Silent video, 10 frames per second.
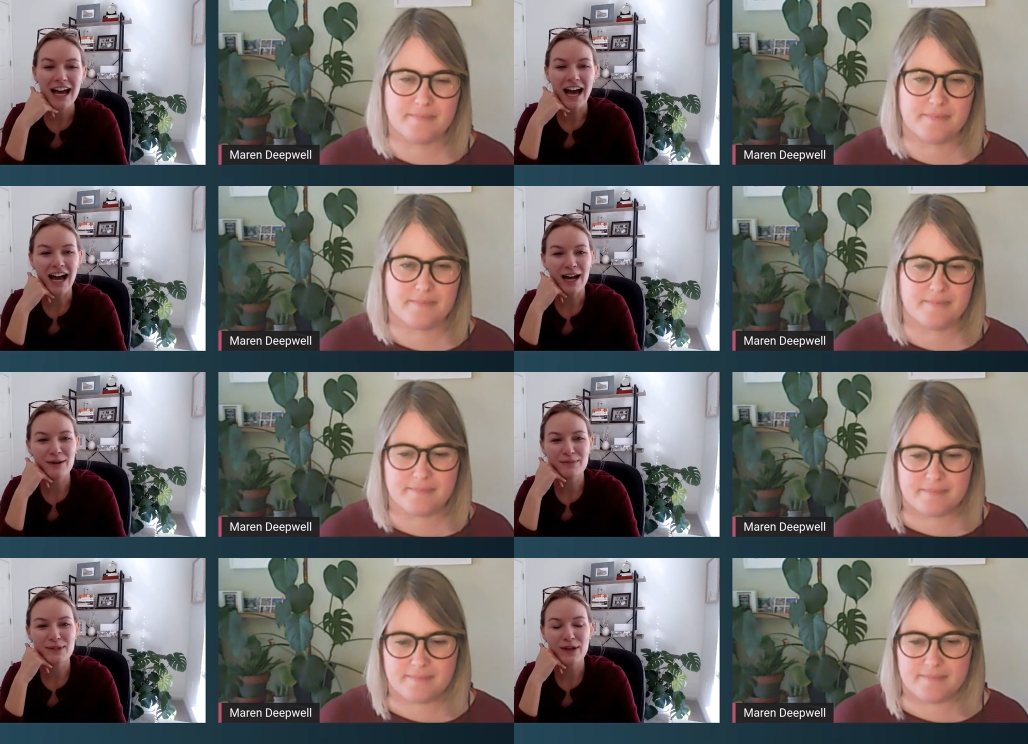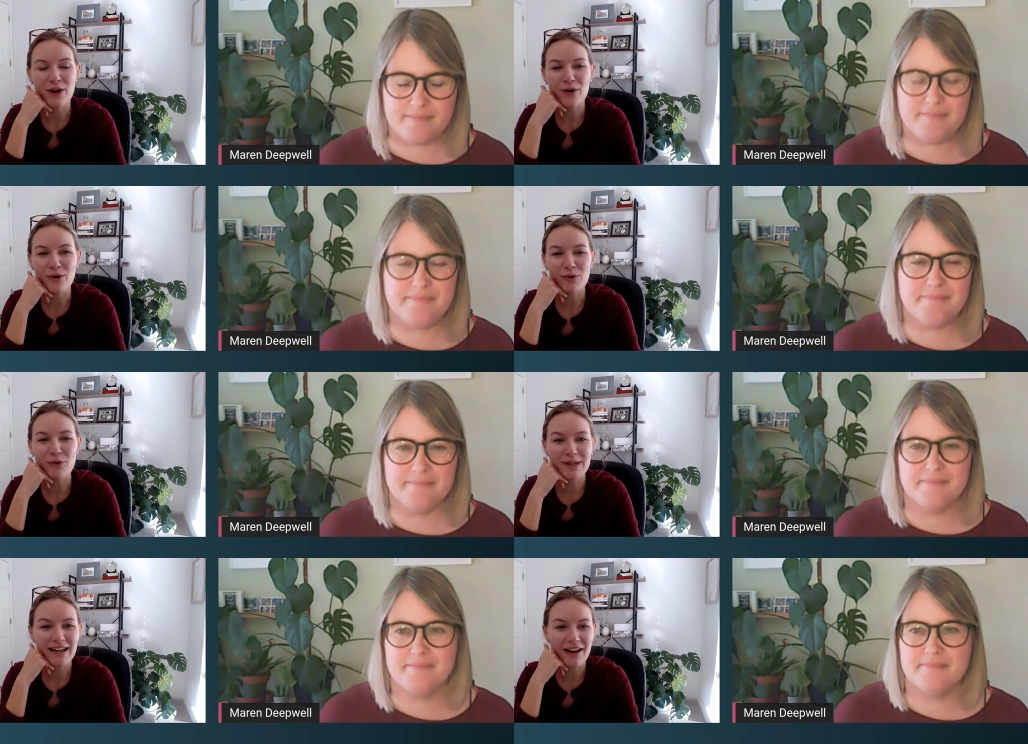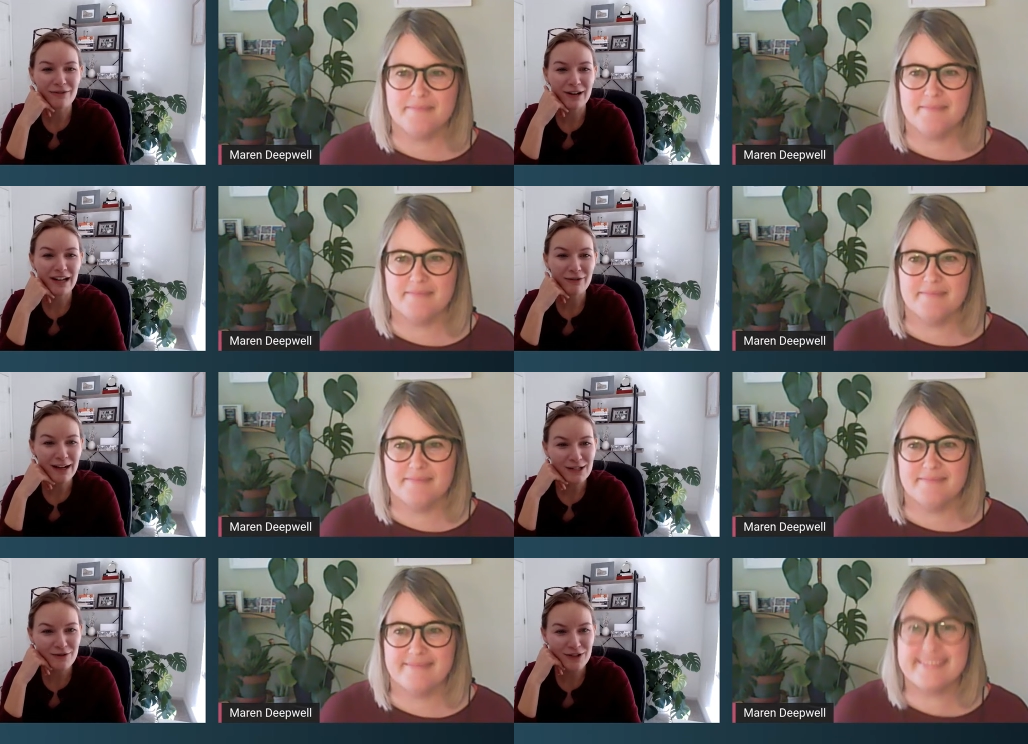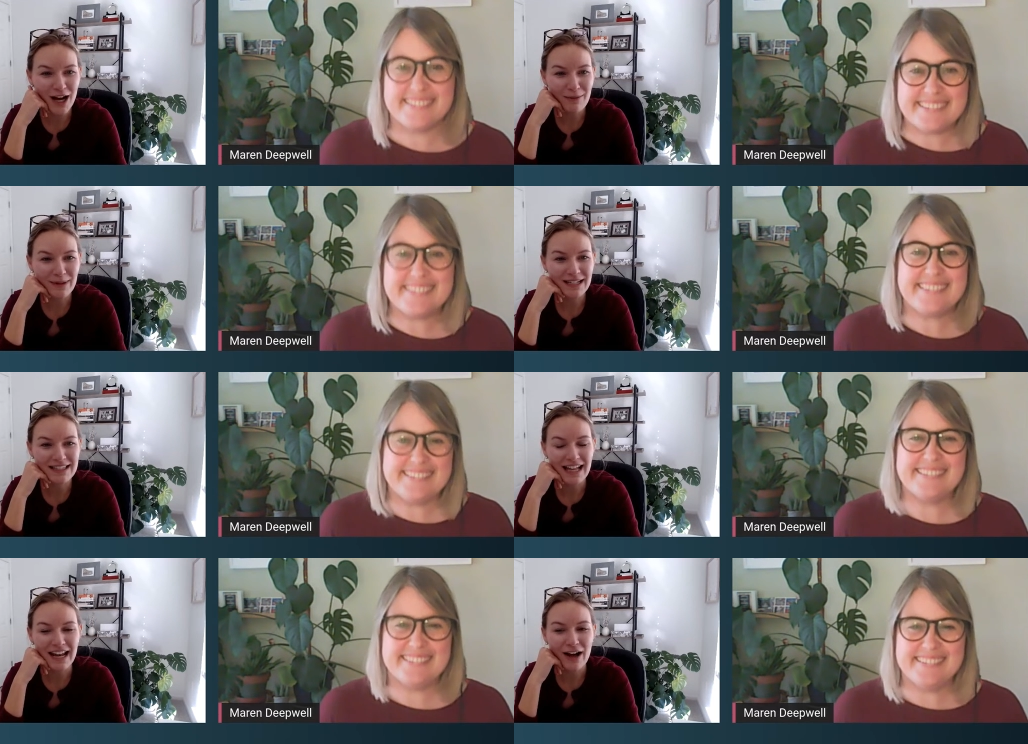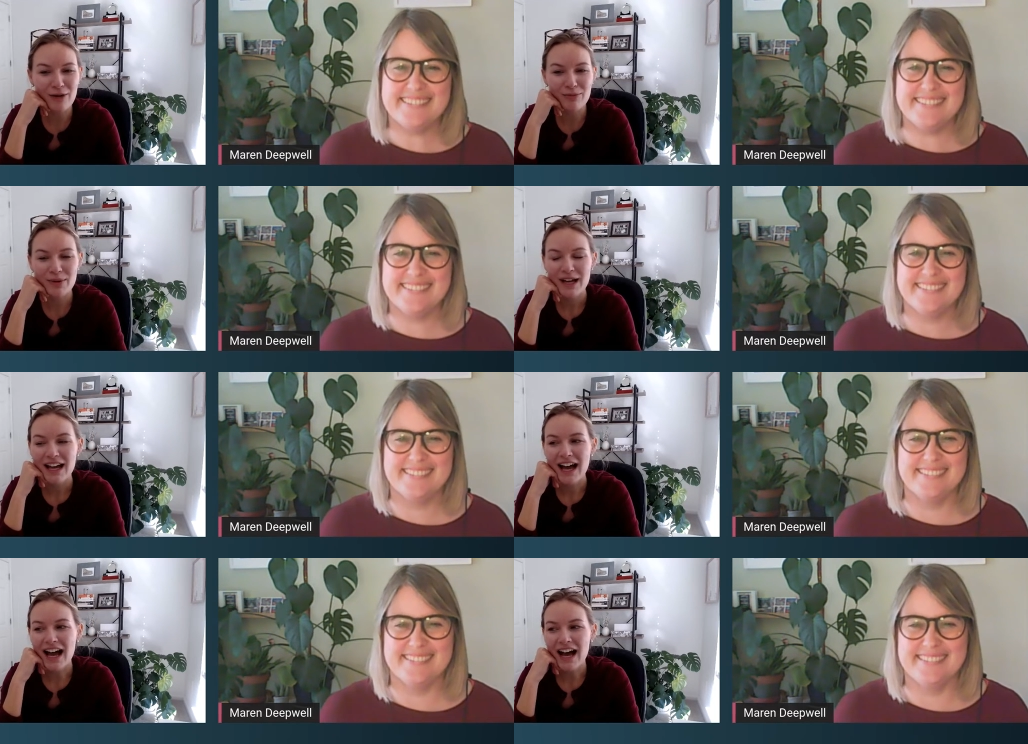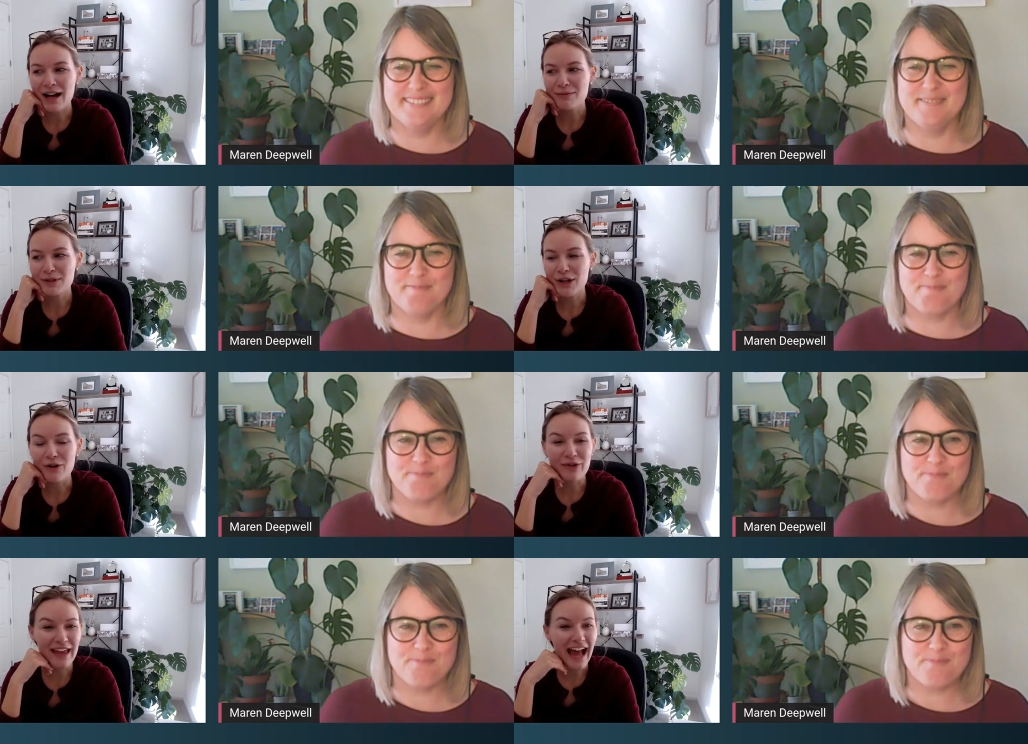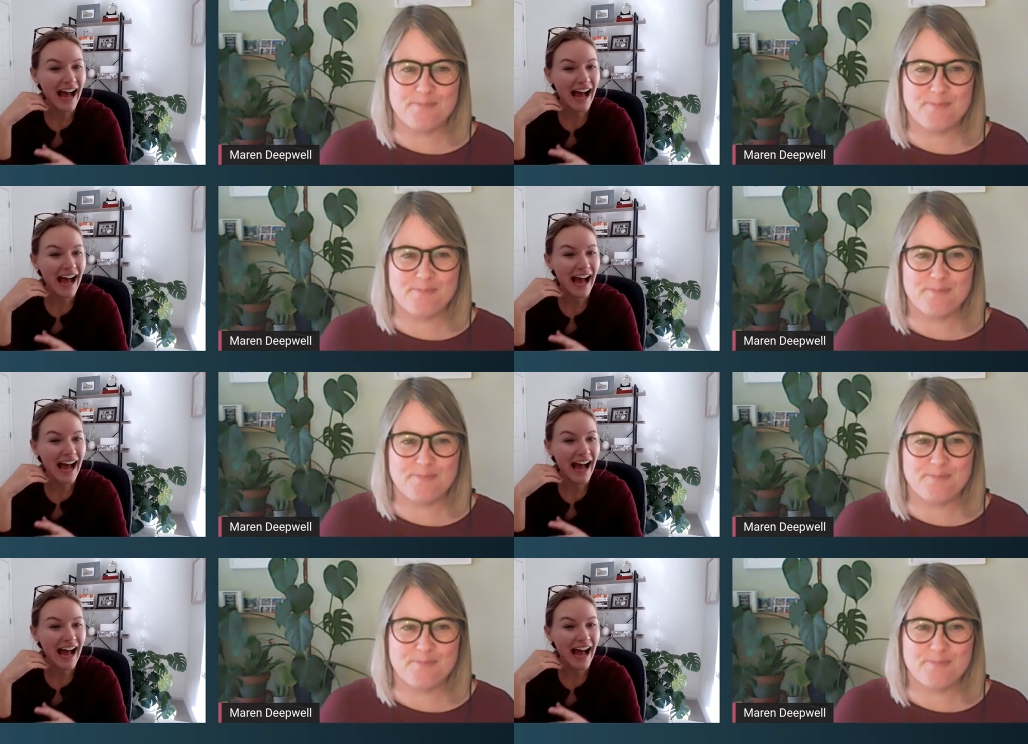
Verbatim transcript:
Speaker 1: Um, so we'll be covering a range of topics that help, mm-hmm. um, you know, th-